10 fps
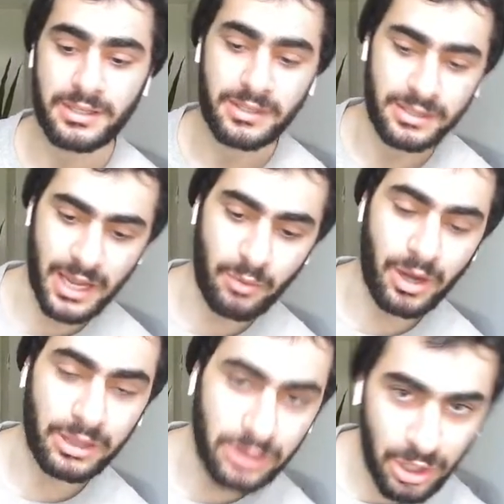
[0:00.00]
Now,
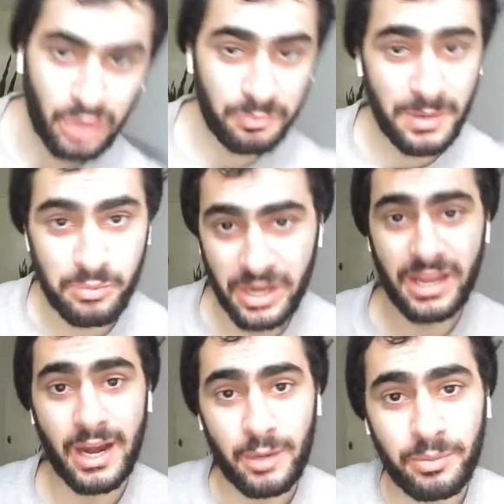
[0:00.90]
a lot of people hate
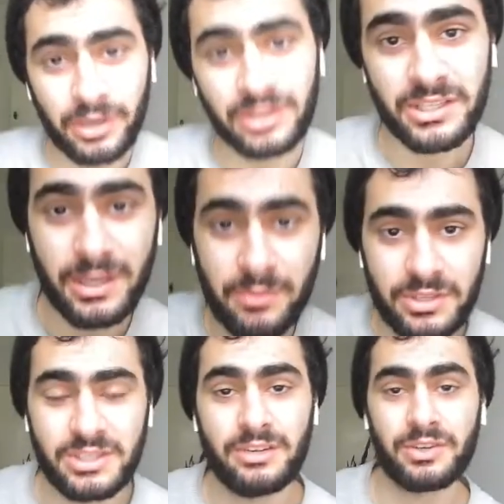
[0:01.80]
Harry Potter and the Chamber of
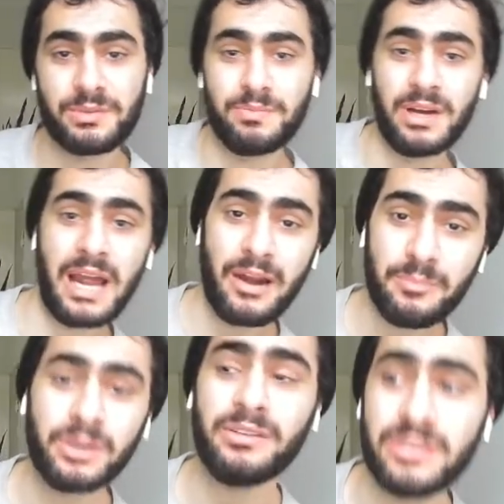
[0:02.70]
Secrets, but Harry
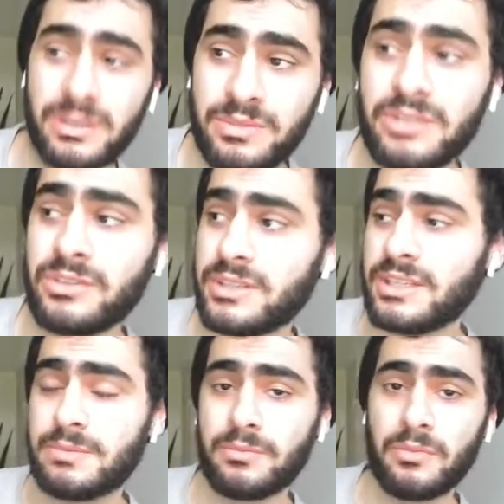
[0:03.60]
Potter and the Chamber of Secrets
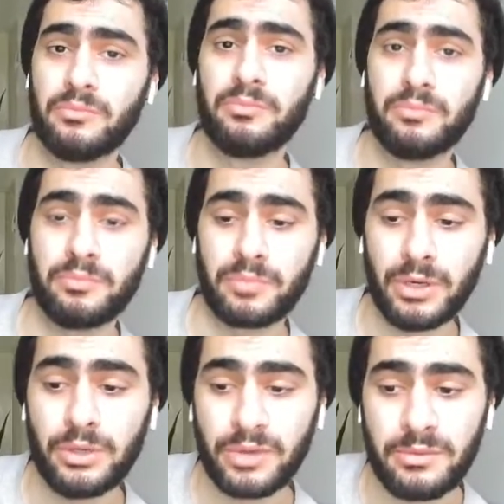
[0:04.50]
is
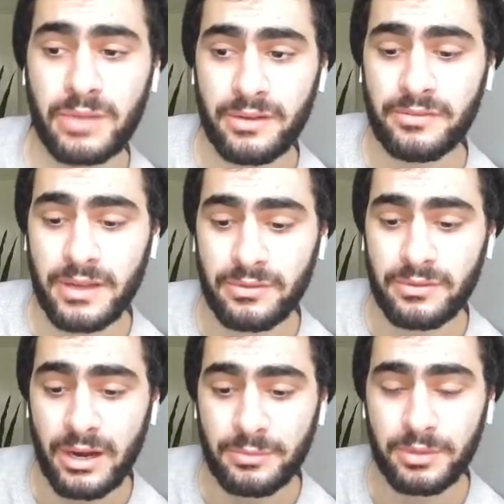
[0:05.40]
probably one of my favorite
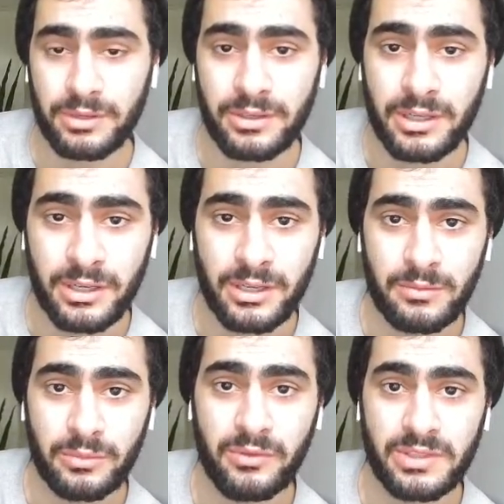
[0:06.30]
Harry Potter
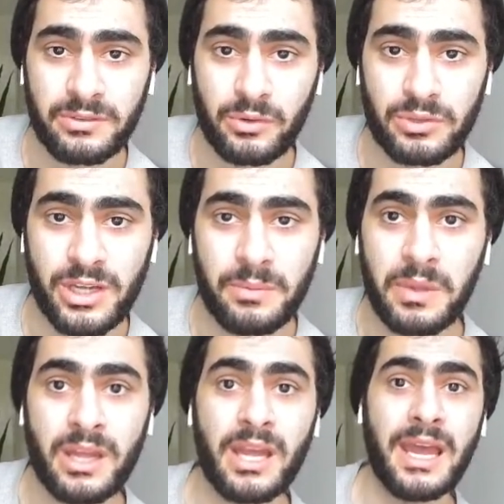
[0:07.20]
movies of all time.
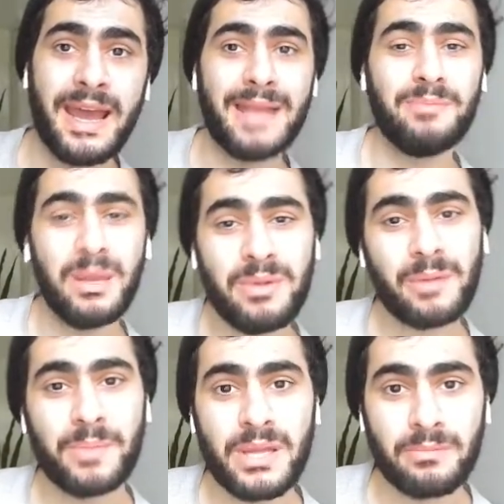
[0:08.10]
And maybe
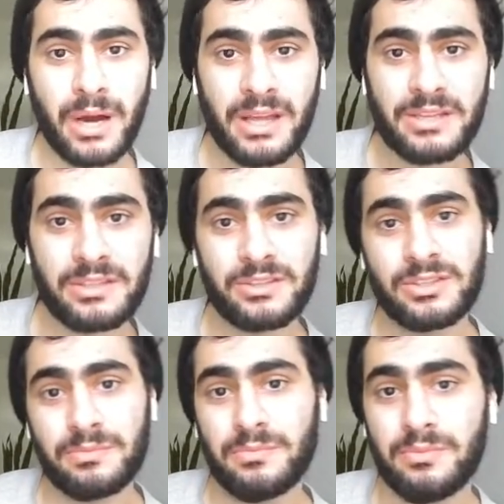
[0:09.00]
I'm being biased
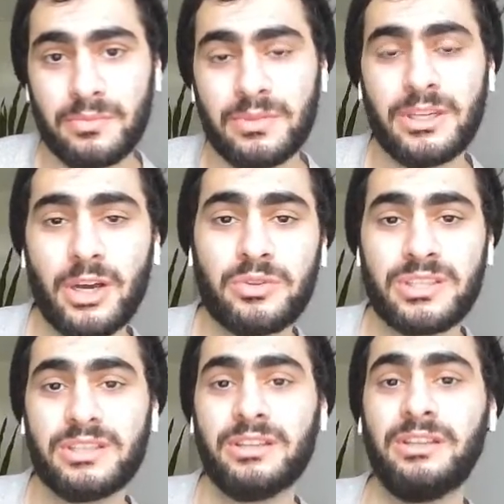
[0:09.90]
because he holds
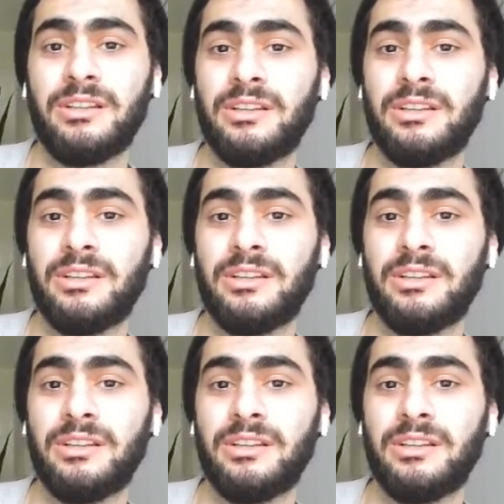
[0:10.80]
a